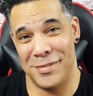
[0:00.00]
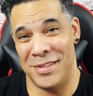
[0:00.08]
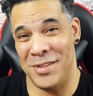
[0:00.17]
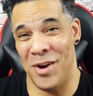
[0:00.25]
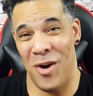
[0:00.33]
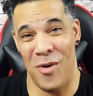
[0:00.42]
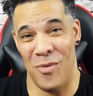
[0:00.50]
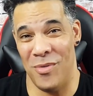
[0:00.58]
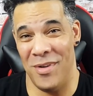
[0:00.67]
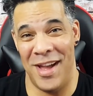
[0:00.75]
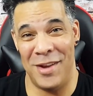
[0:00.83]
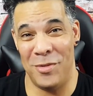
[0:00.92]
No,
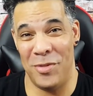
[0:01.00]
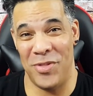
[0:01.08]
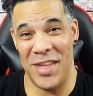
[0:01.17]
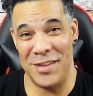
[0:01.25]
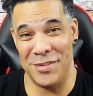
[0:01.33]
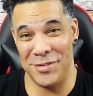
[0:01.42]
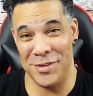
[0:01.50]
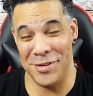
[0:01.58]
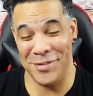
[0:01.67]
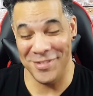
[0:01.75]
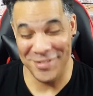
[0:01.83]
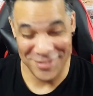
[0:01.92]
I don't think
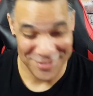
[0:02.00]
so.